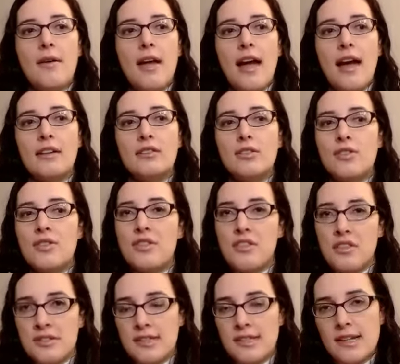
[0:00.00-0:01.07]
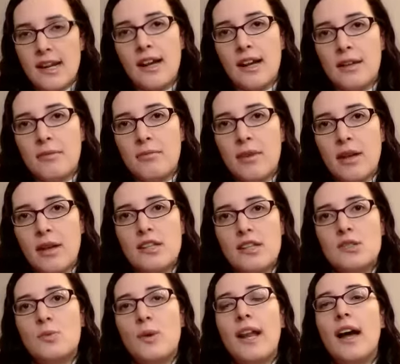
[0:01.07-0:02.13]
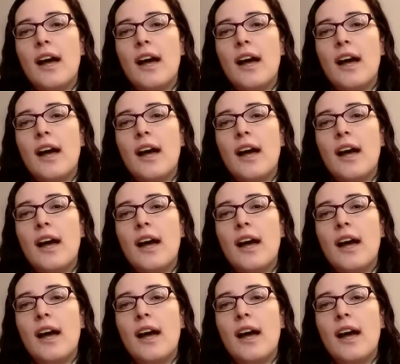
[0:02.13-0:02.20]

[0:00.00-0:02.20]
at this time is when